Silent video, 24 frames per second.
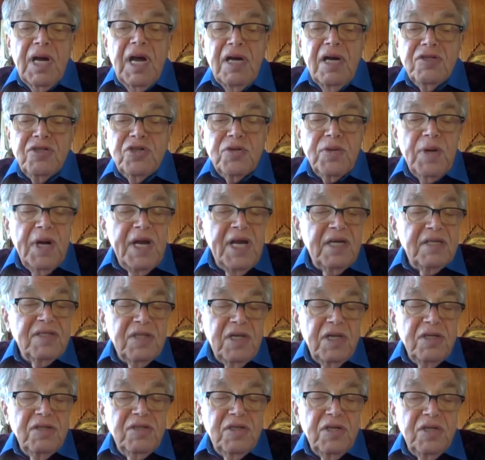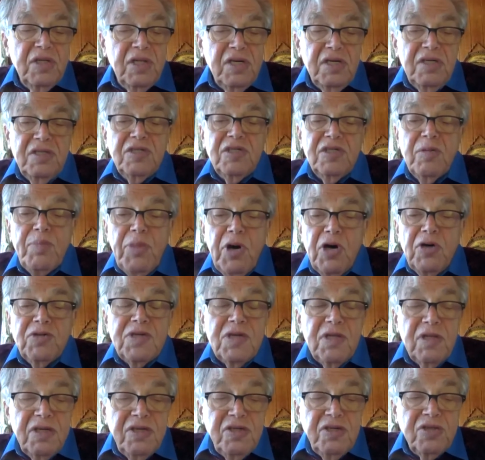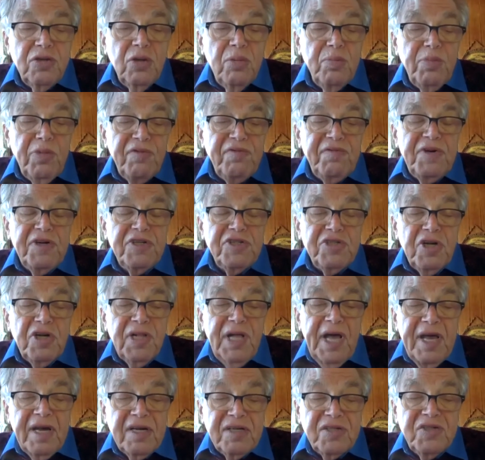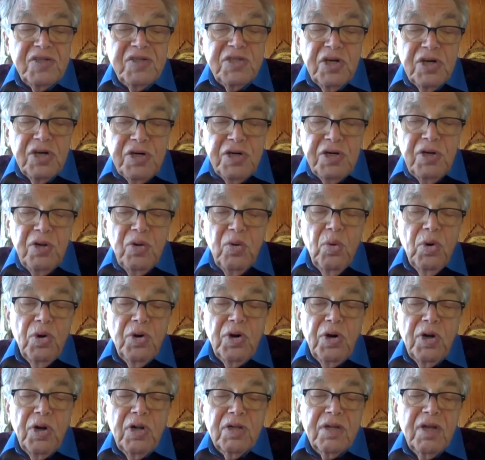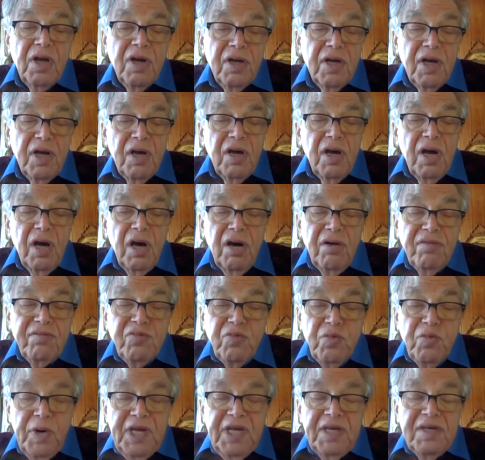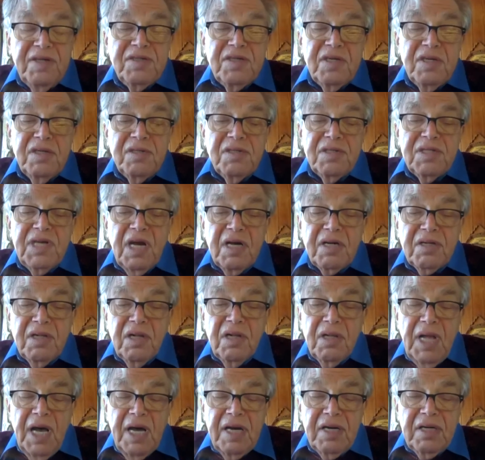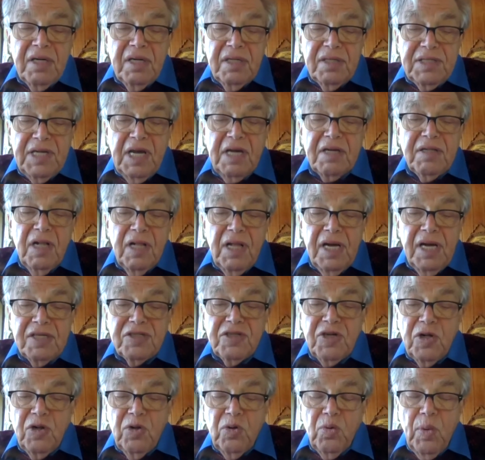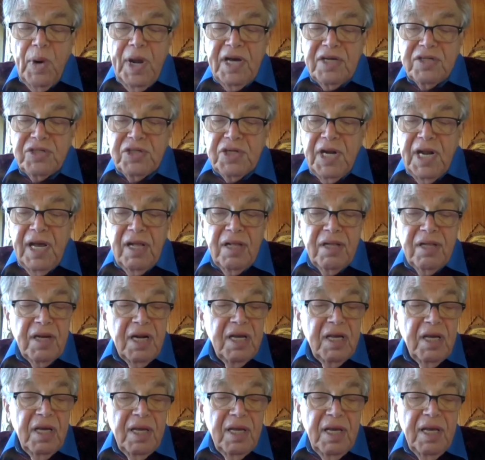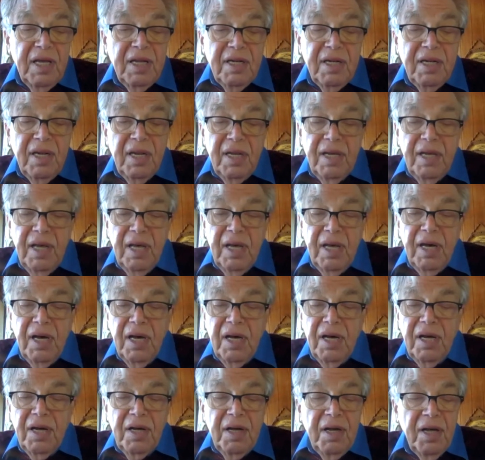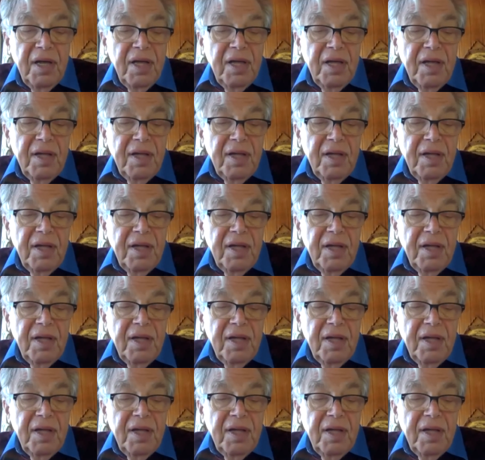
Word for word: contrasted to the supposedly superficial external world of reason, technolo- technological rationality in, uh,